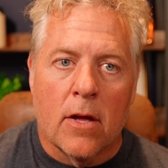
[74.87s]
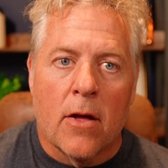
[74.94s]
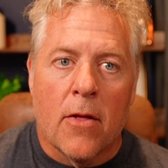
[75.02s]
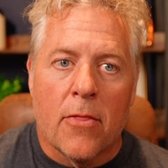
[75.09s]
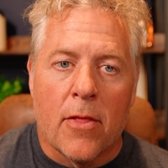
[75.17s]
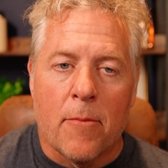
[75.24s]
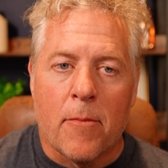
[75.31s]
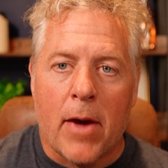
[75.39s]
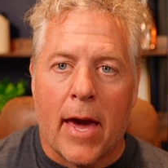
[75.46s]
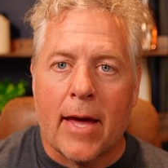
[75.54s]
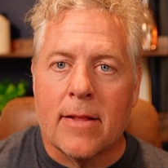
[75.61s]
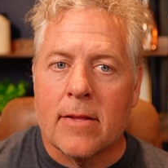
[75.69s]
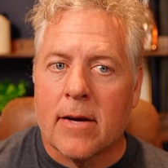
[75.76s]
The
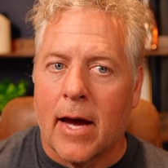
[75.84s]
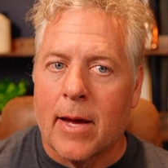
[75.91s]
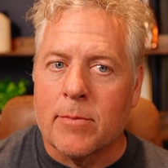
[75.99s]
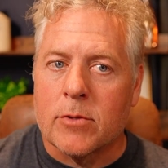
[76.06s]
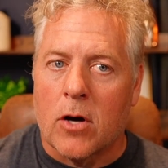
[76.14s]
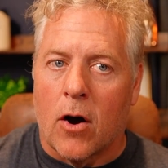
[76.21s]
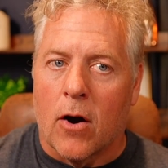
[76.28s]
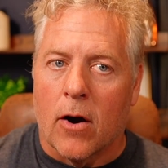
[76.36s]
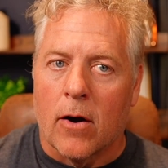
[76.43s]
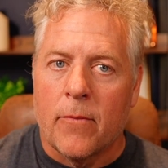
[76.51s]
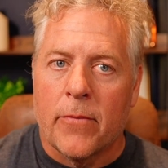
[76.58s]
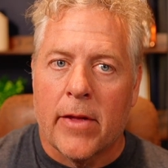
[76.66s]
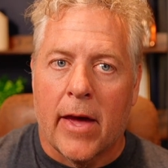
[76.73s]
main types
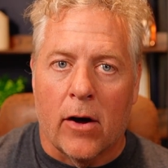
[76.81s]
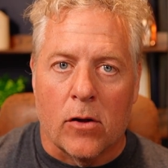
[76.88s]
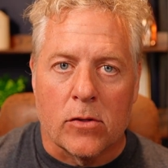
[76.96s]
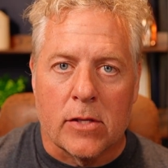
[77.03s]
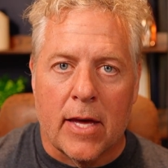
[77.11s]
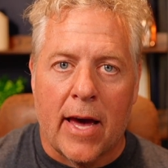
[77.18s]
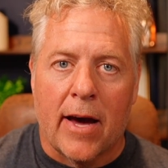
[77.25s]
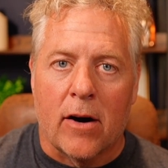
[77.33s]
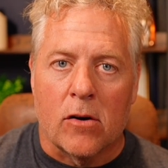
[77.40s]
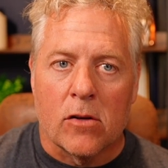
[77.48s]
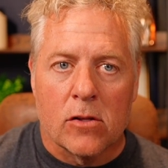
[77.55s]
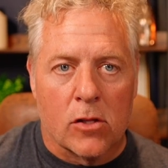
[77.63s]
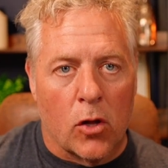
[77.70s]
are LDL,
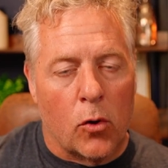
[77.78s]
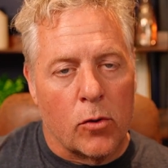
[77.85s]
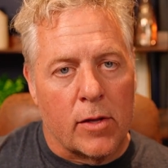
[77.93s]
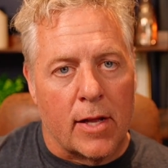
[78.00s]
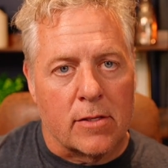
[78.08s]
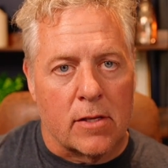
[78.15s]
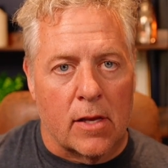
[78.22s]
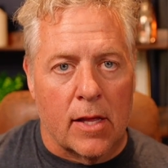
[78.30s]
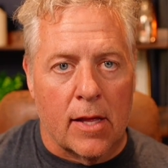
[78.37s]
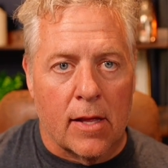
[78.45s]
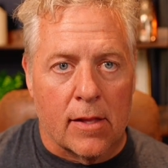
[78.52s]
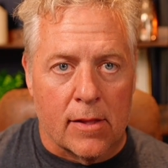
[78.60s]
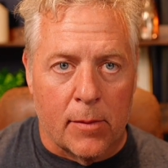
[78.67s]

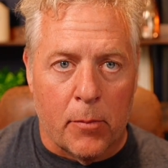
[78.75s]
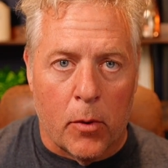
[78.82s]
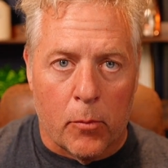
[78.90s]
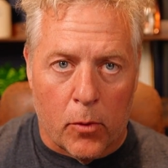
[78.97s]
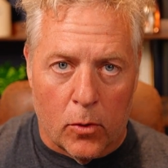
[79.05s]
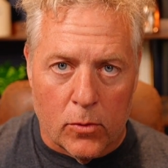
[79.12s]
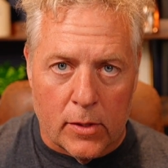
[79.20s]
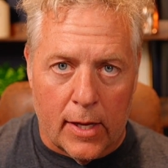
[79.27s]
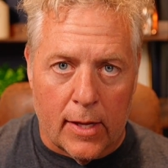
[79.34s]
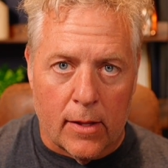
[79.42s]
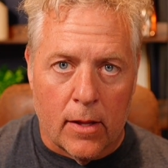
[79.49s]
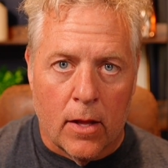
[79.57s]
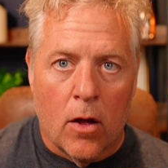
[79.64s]
low-density
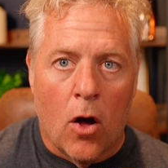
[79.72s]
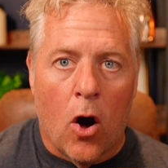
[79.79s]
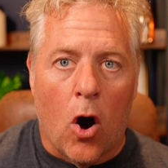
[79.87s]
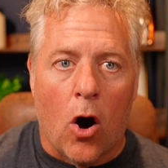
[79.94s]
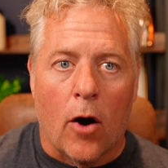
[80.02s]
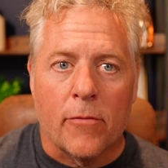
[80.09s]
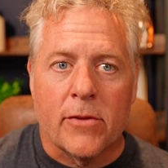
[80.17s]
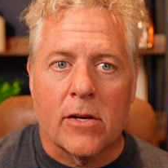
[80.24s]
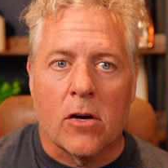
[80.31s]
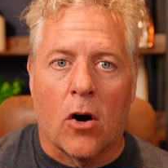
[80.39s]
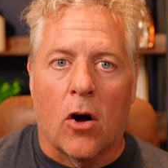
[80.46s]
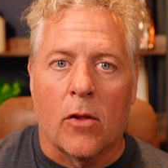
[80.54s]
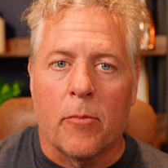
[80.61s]
lipoprotein, often
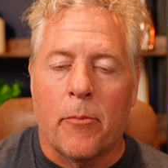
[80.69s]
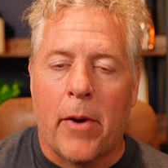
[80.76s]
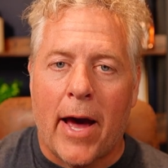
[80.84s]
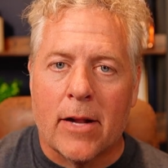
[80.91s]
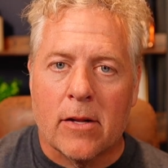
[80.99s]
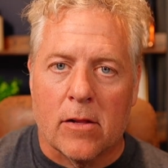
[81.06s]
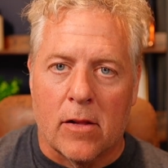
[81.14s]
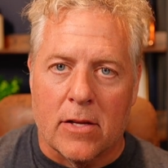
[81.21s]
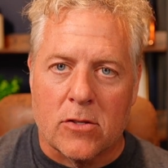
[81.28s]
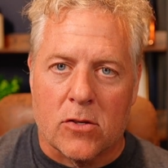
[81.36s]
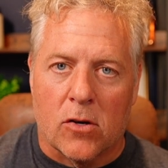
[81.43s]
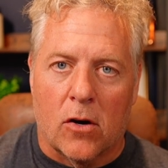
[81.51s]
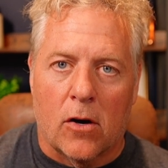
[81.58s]
called bad
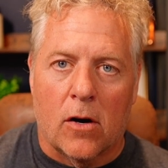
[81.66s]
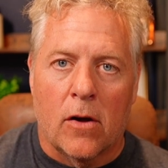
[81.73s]
cholesterol.